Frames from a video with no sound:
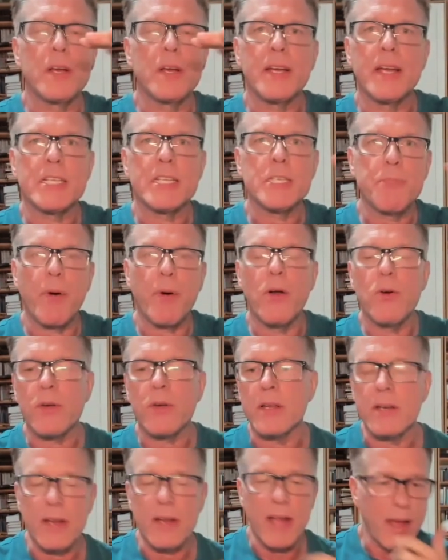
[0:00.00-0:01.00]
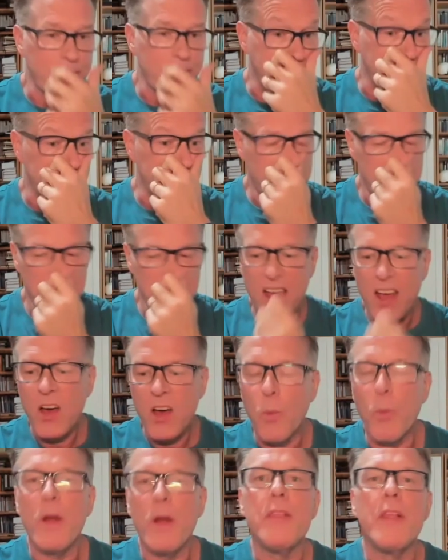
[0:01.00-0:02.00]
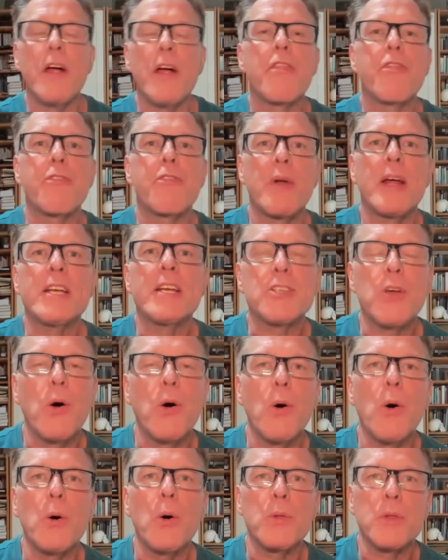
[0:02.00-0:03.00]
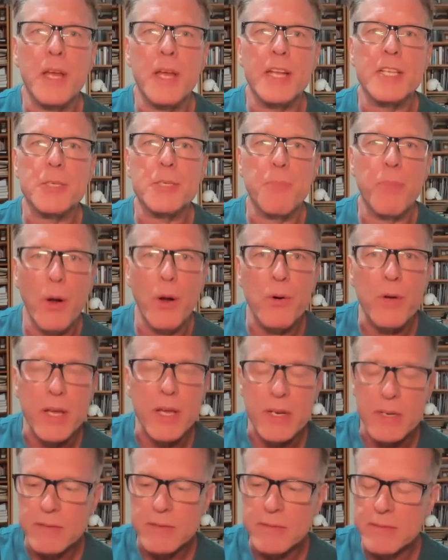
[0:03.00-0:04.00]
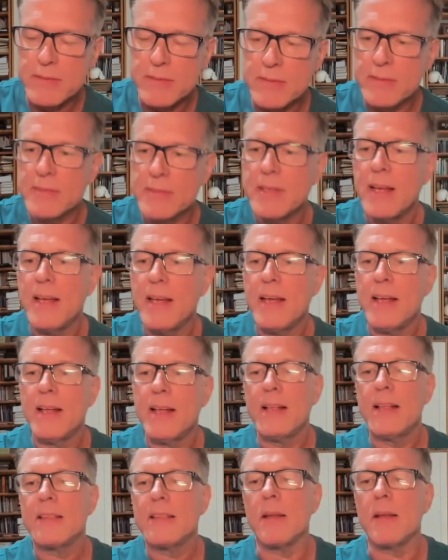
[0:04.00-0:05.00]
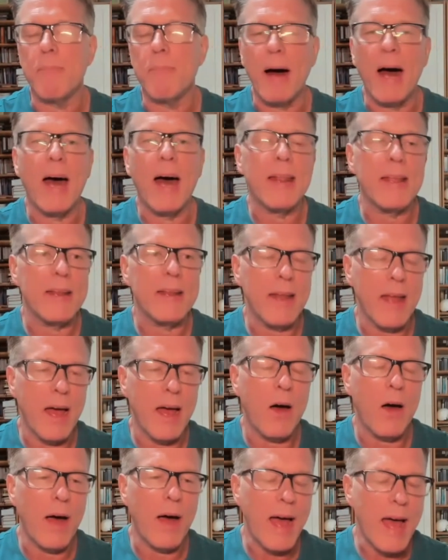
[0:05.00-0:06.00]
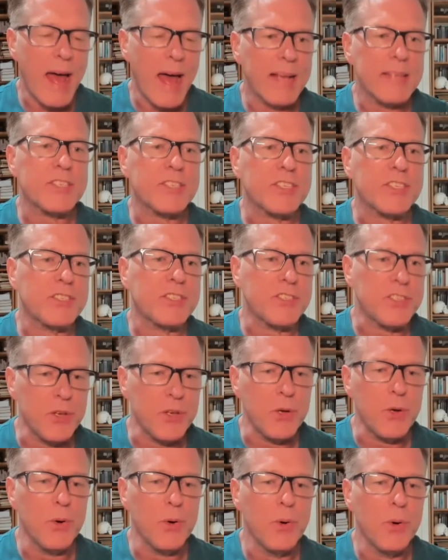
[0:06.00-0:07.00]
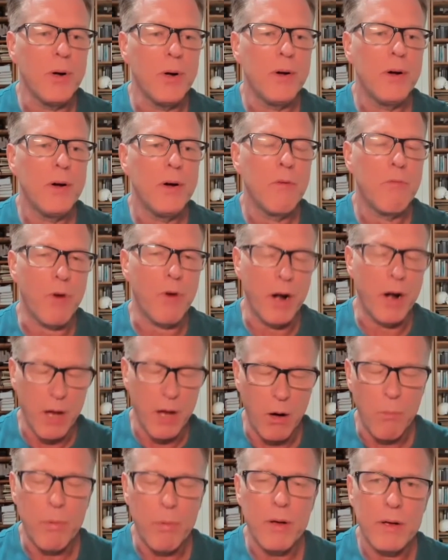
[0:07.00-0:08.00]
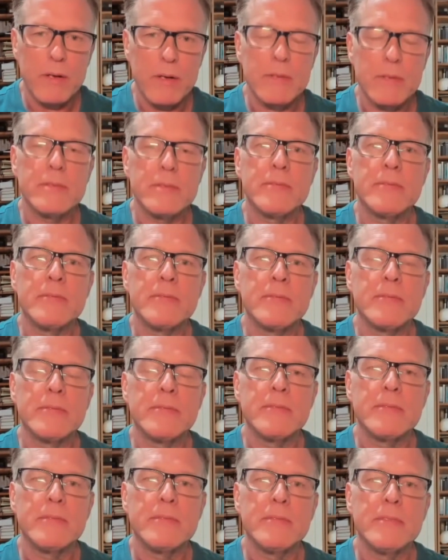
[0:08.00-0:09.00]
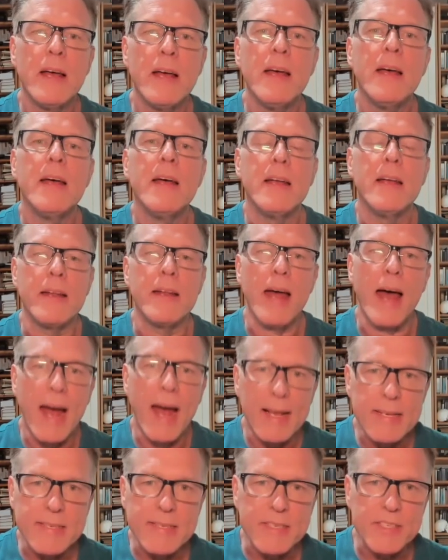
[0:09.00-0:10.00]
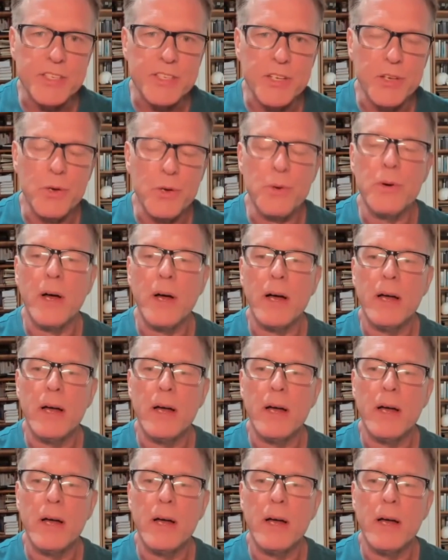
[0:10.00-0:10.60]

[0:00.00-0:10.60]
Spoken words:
gets broken. And then when the threshold gets broken, the body now asks you for help. It asks you,